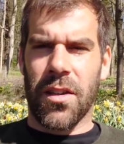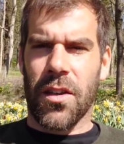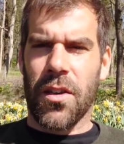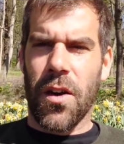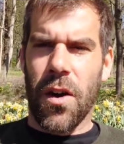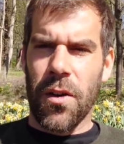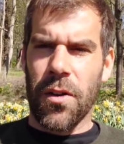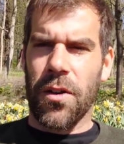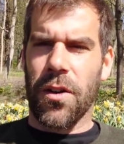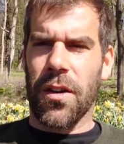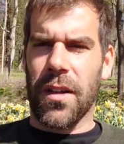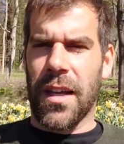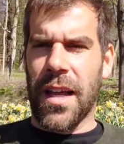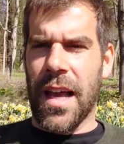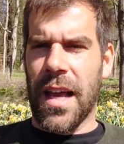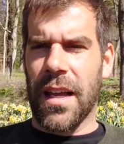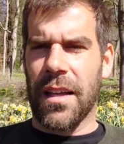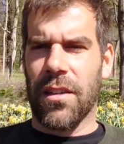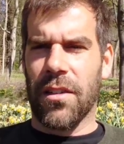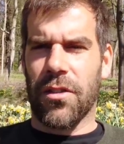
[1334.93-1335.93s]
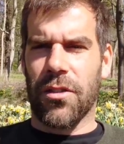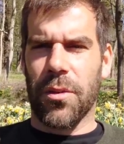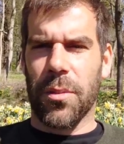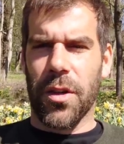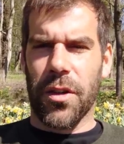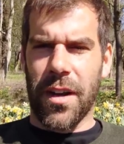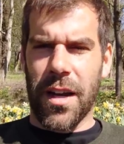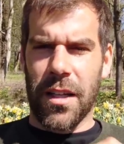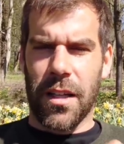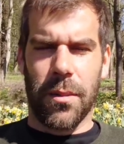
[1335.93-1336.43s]
to conquer lands
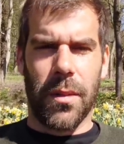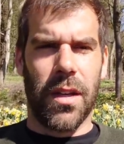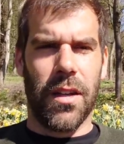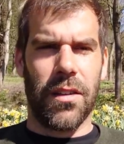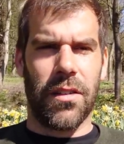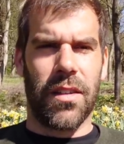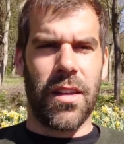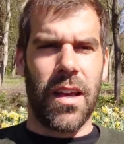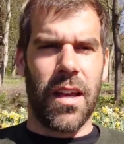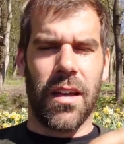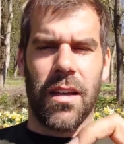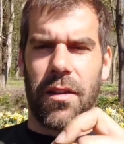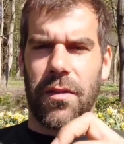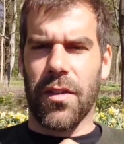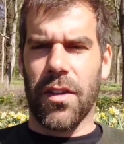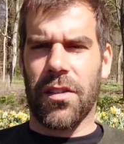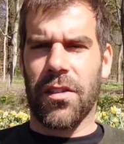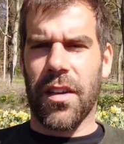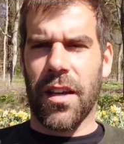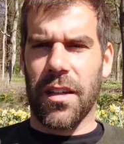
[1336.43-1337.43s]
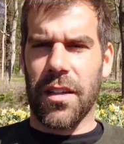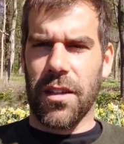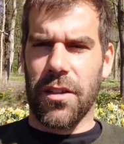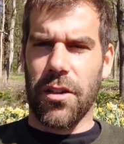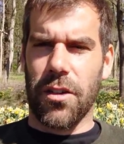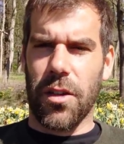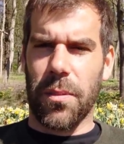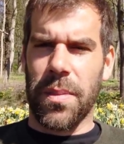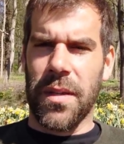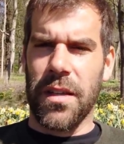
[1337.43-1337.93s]
from your enemies that have
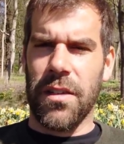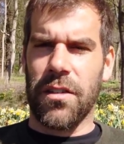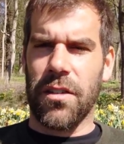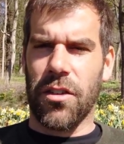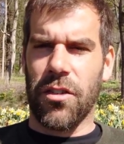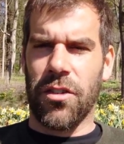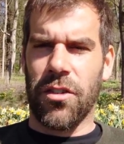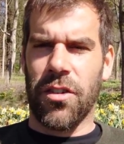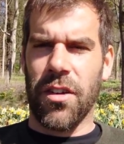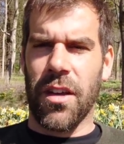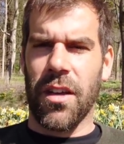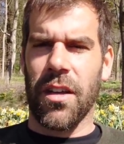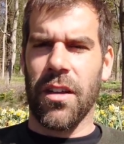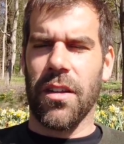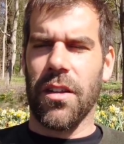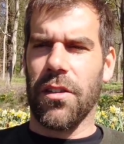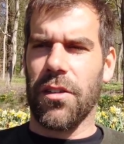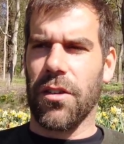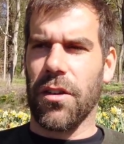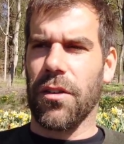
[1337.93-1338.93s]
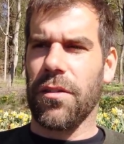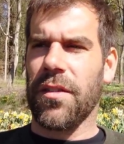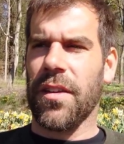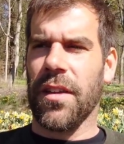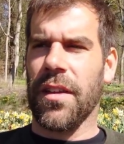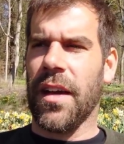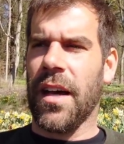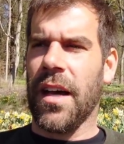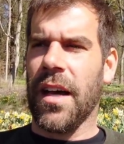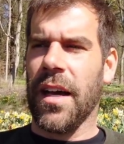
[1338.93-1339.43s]
decided you're a piece of shit and deserve
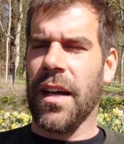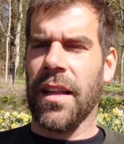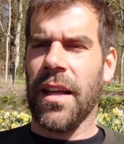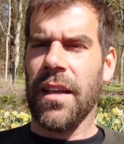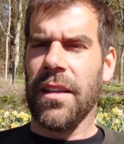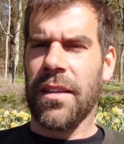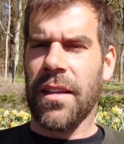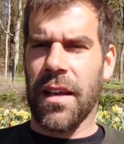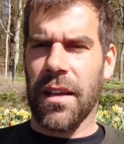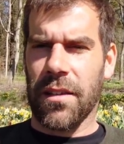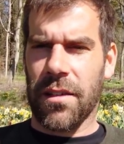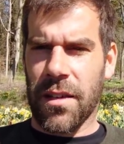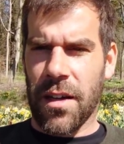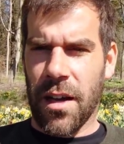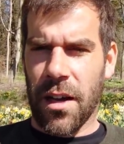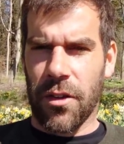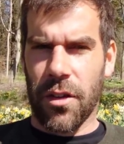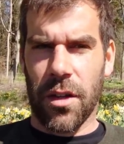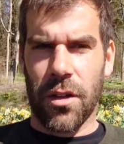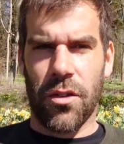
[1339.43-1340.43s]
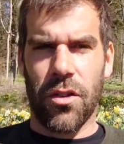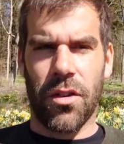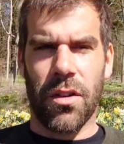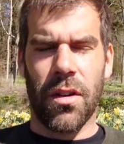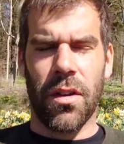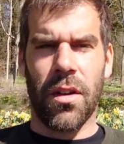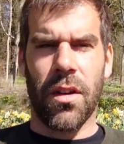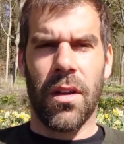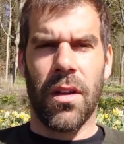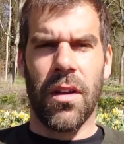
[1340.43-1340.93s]
to die, that takes courage.